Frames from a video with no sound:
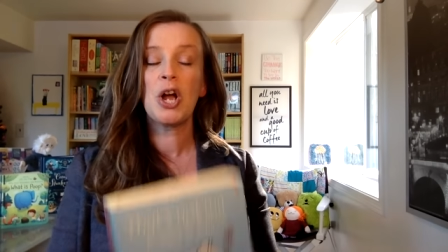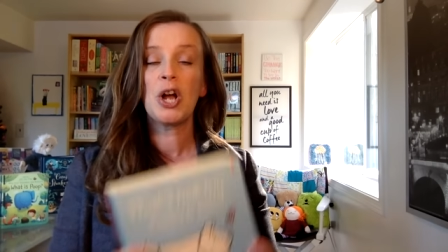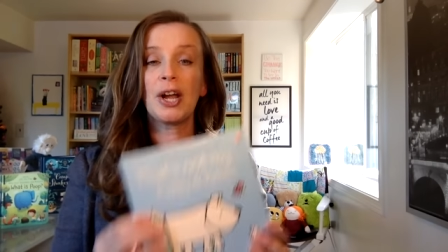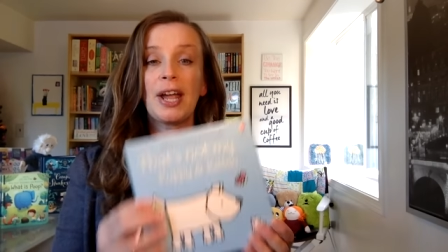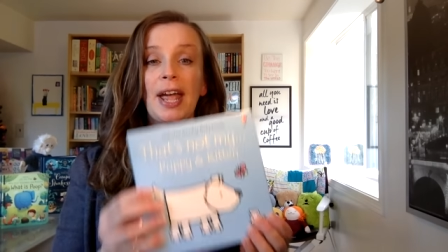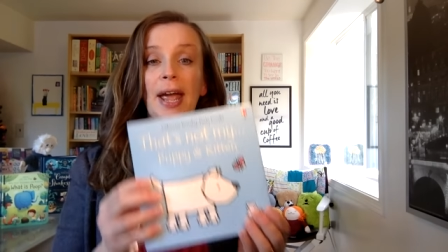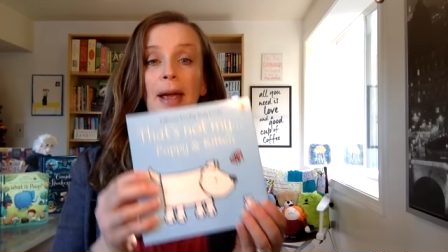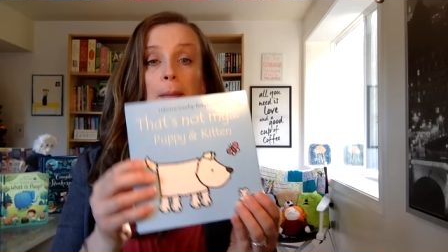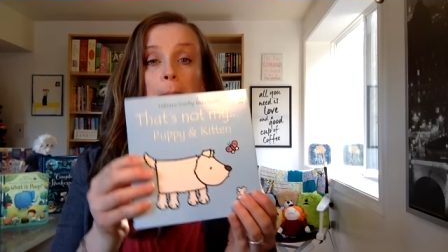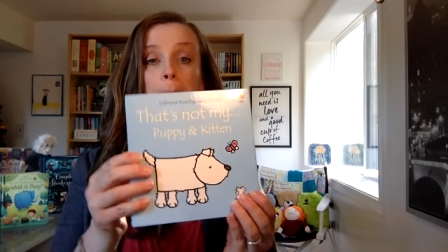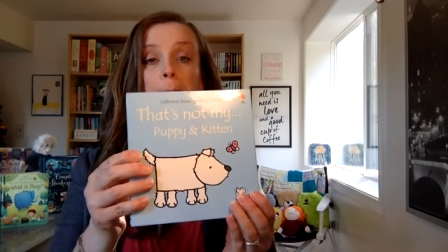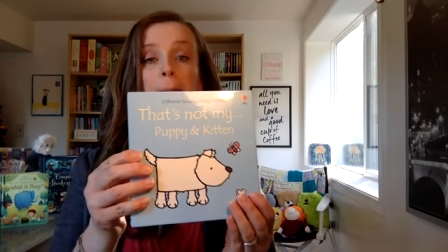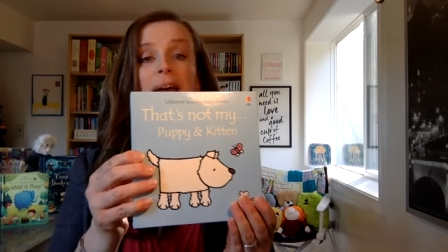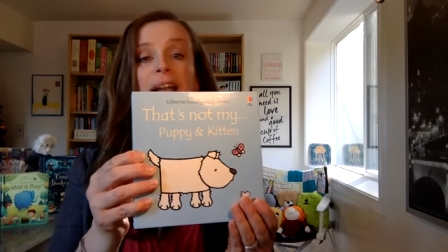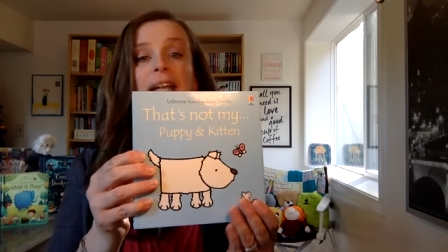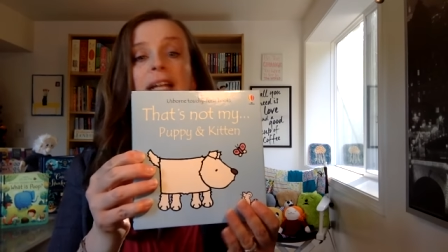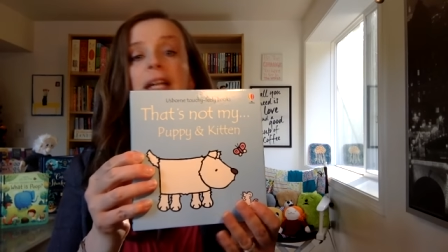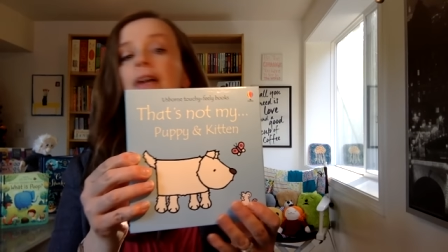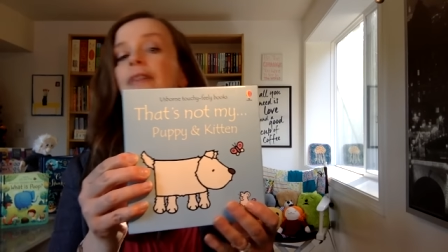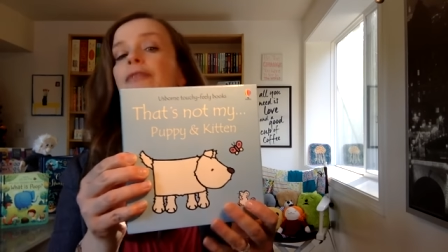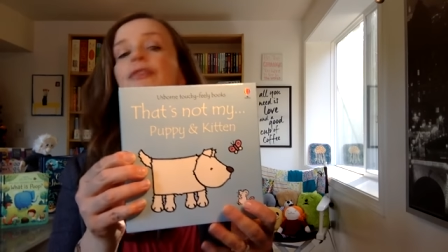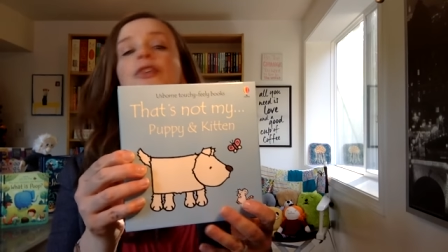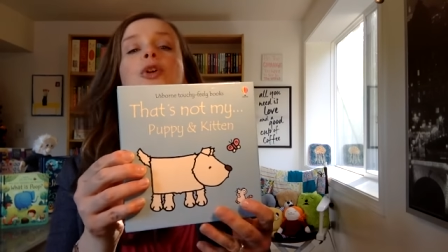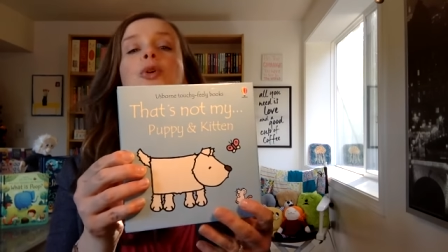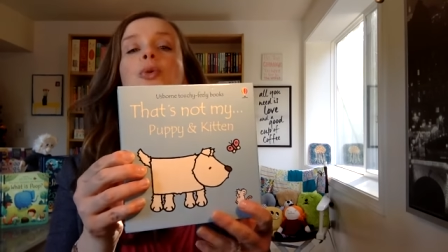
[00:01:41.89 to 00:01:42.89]
Okay, many
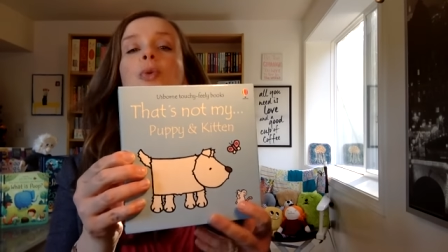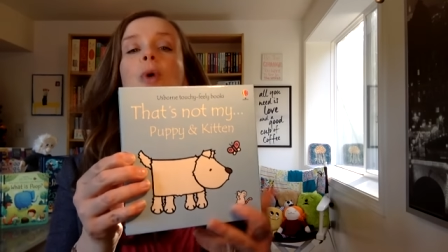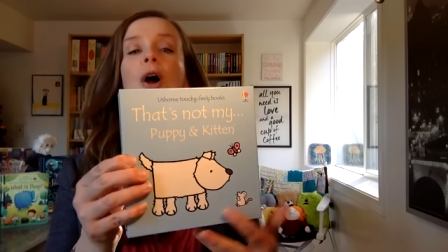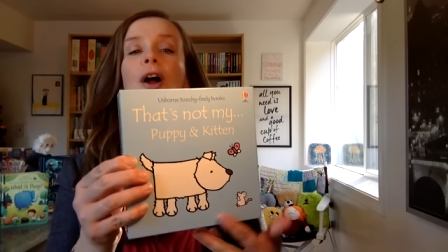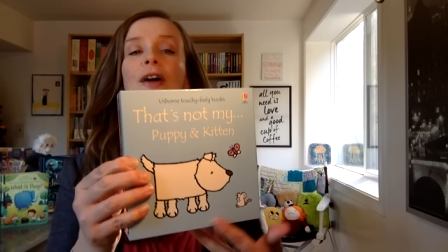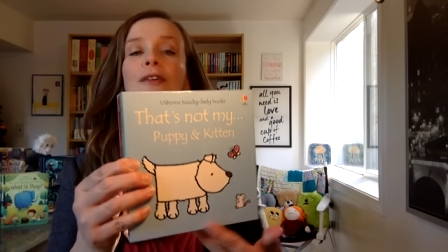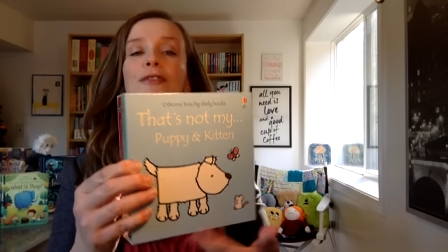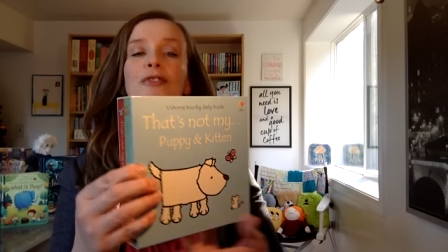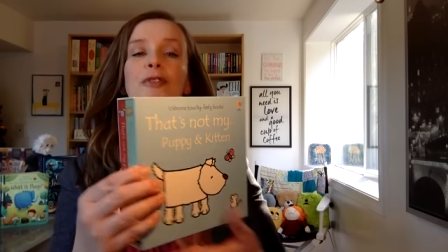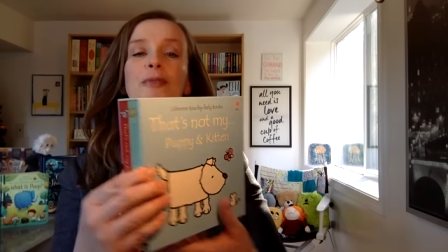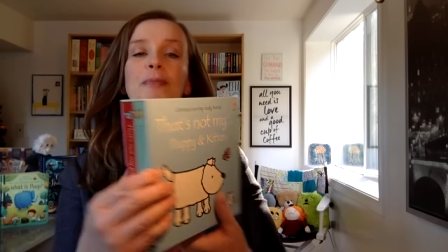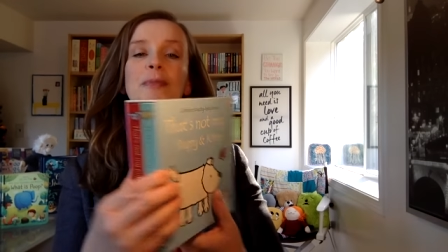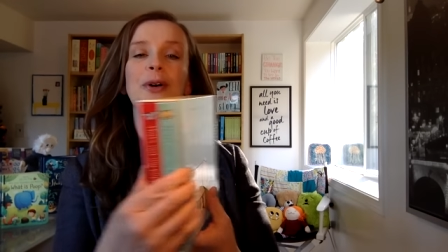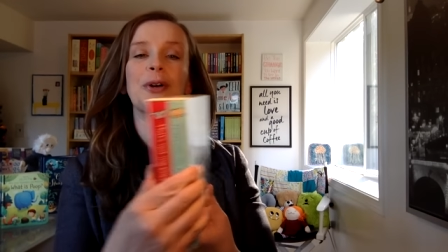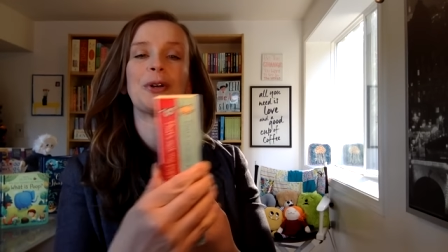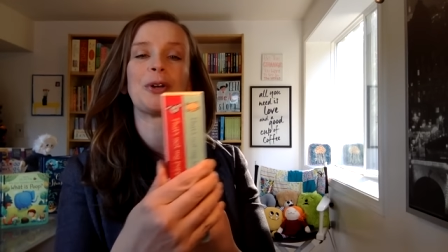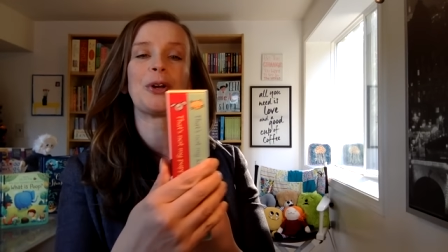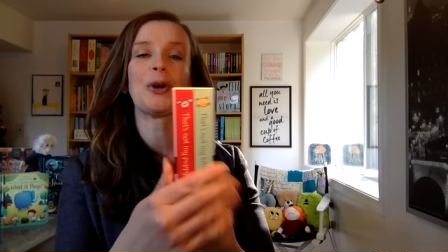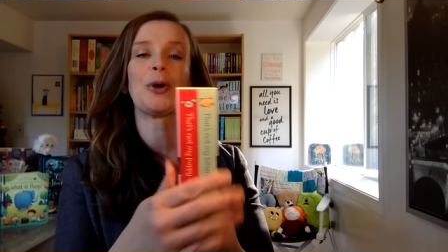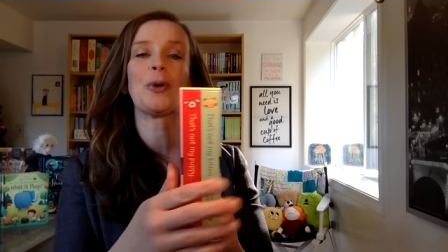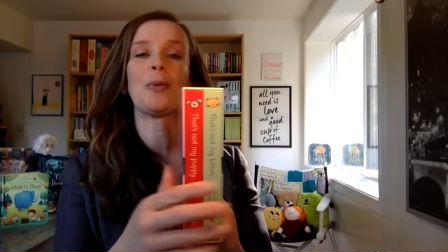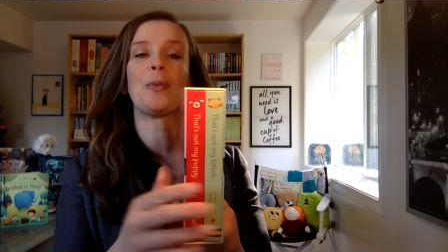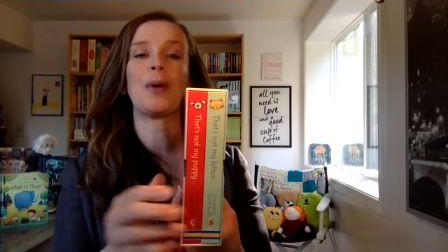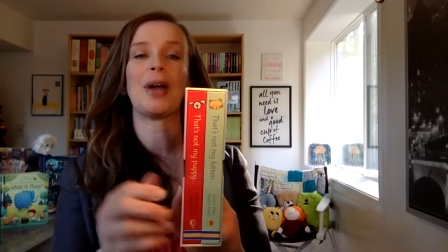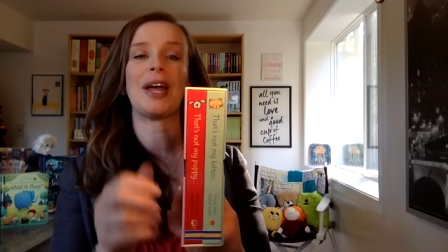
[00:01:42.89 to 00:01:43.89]
of you are
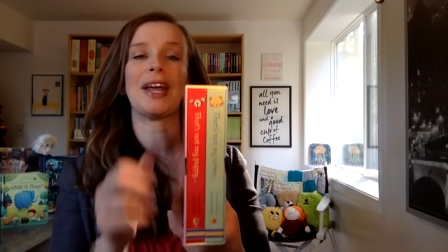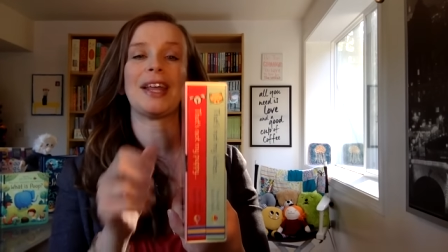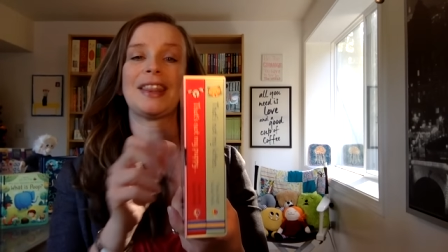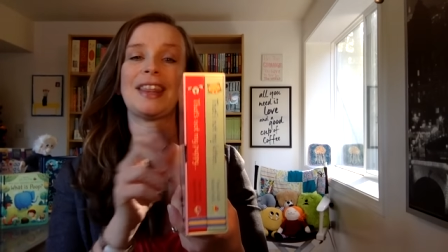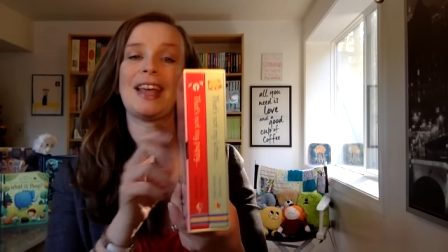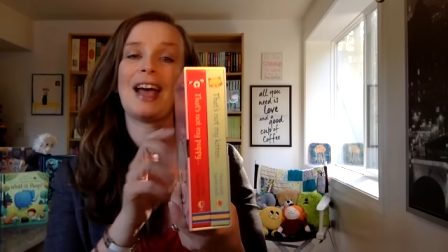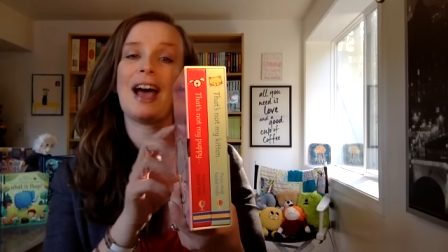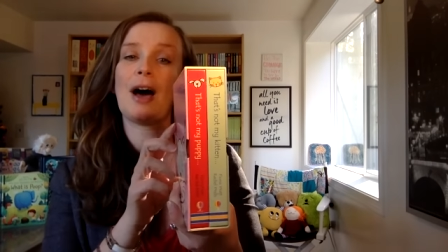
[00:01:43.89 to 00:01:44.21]
familiar with